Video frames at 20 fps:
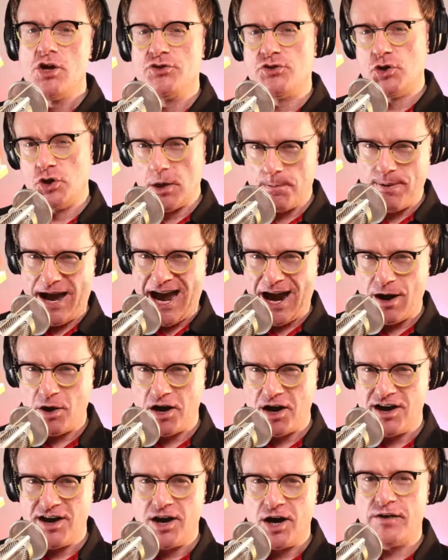through the
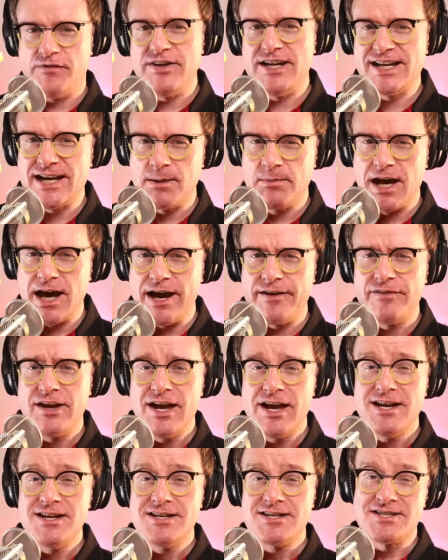power of Ecamm Live.
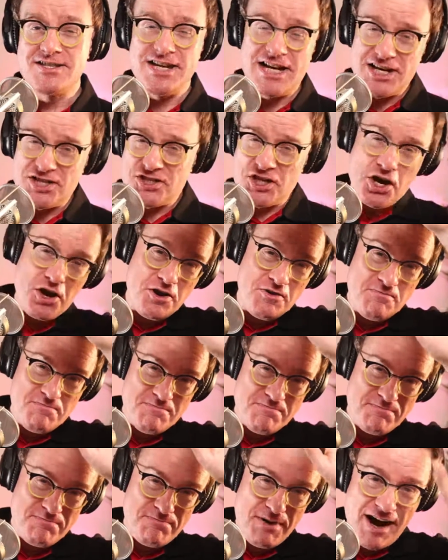See you soon.
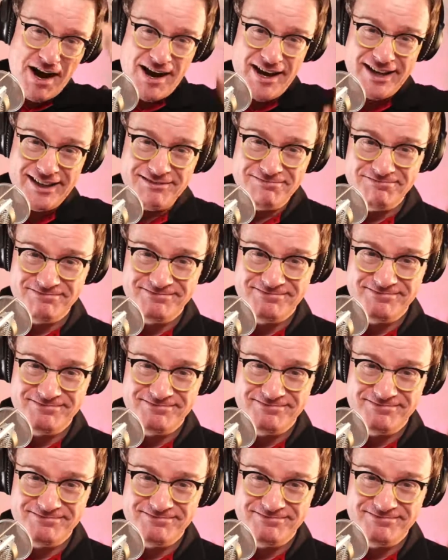Bye.